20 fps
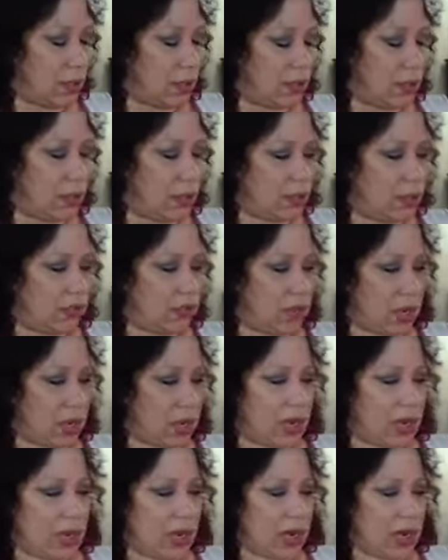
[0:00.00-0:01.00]
going to
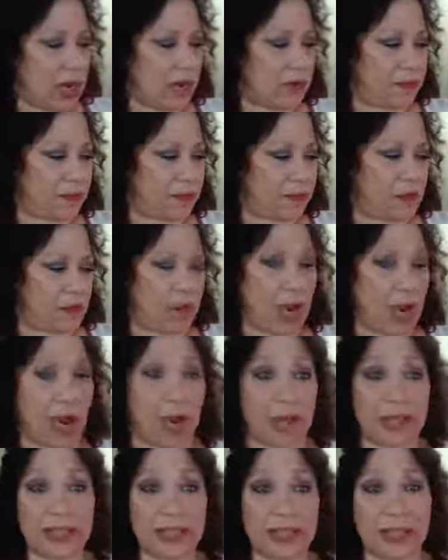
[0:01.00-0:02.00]
draw a card for
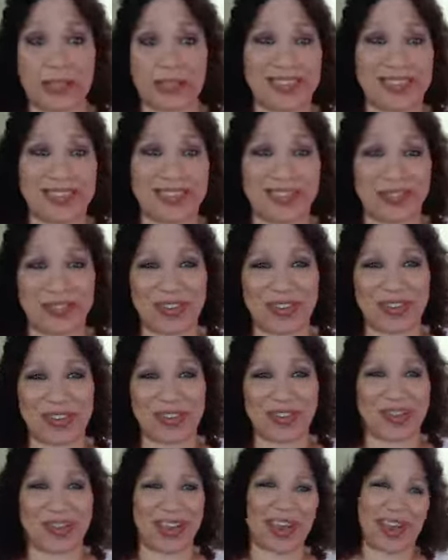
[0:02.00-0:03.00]
us, for
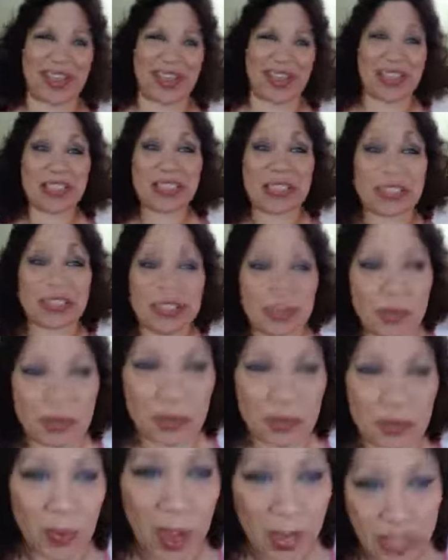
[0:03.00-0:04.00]
you guys
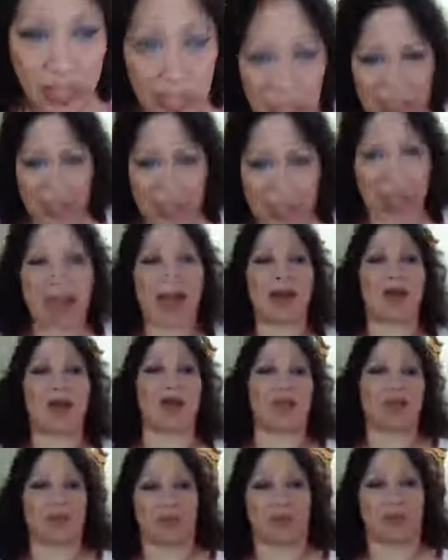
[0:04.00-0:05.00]
who's watching now
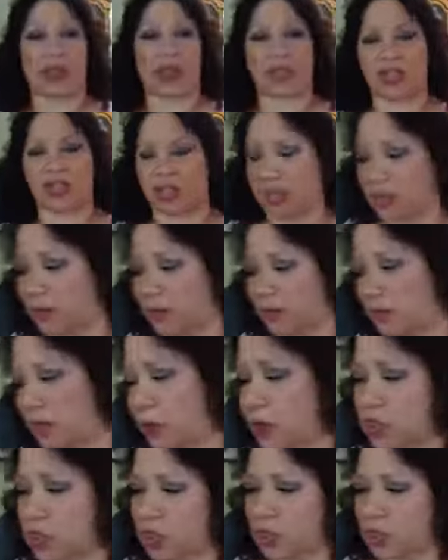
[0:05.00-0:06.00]
and who's watching in the
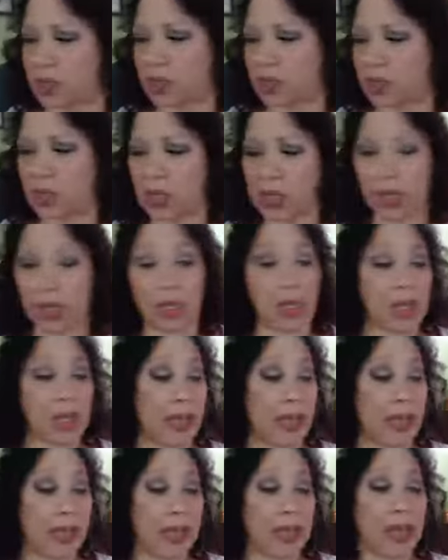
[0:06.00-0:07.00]
future.
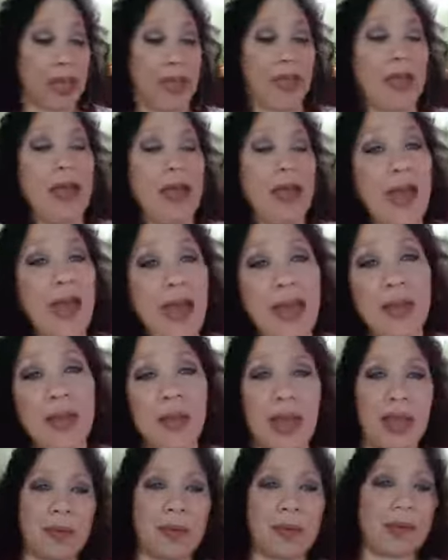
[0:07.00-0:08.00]
I
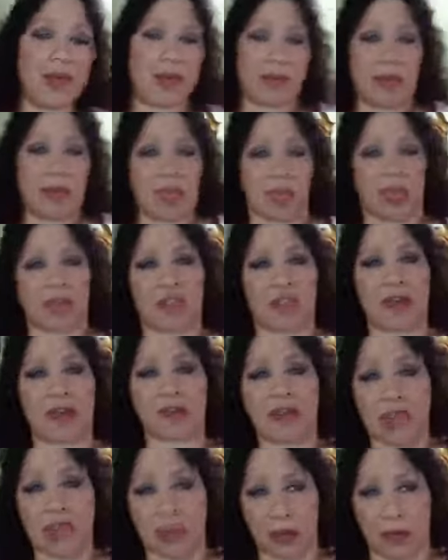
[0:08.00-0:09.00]
am going to be
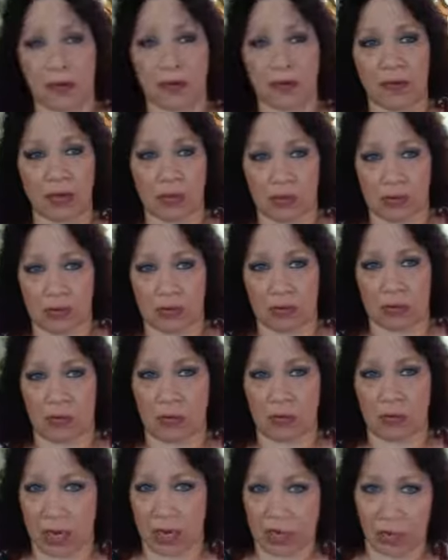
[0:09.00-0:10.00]
shifting over
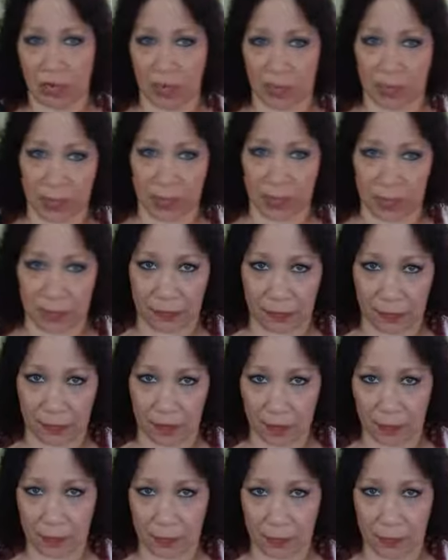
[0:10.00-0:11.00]
to my new
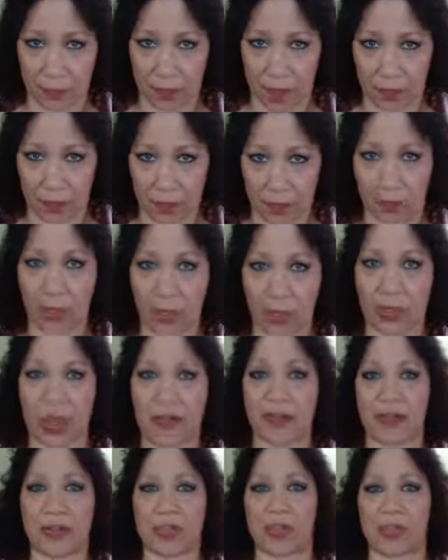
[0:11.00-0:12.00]
platform called Woo
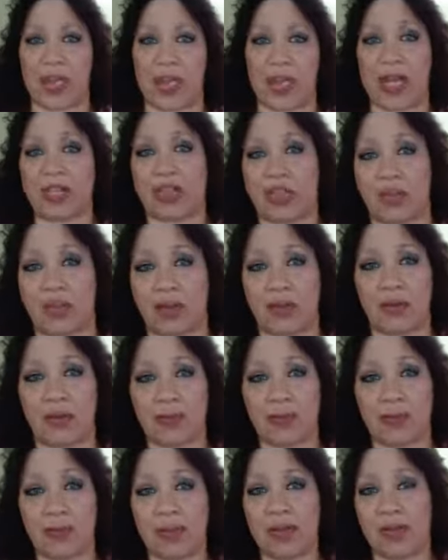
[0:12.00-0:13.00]
Life
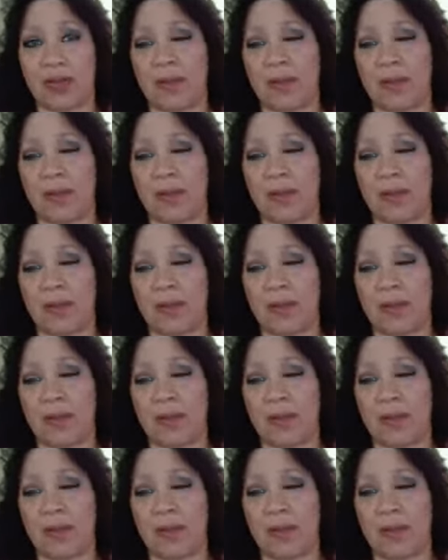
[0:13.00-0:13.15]
International.